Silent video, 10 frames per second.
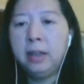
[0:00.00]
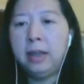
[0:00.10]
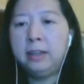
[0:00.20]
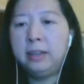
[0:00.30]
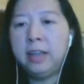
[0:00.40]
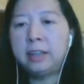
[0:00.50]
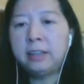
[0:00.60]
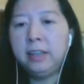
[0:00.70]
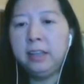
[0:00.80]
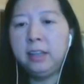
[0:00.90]
And the
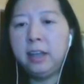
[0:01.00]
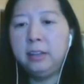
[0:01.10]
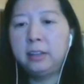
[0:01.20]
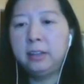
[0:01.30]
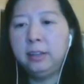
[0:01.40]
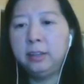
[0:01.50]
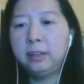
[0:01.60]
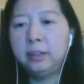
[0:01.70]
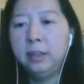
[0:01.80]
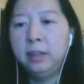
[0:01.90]
next intent
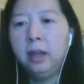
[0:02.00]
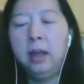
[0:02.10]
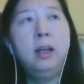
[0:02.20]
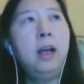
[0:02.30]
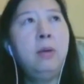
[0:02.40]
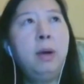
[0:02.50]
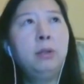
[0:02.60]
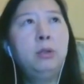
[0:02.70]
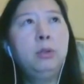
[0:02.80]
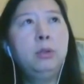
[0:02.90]
is I
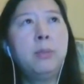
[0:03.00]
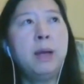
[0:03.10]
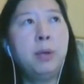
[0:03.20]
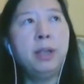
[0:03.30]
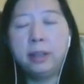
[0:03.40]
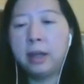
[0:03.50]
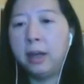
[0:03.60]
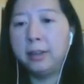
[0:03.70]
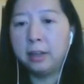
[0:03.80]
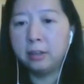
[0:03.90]
want to use my credit
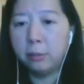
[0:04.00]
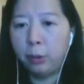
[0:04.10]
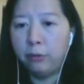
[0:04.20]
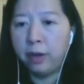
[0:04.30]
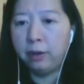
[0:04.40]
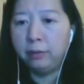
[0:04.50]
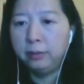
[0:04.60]
card on the profile.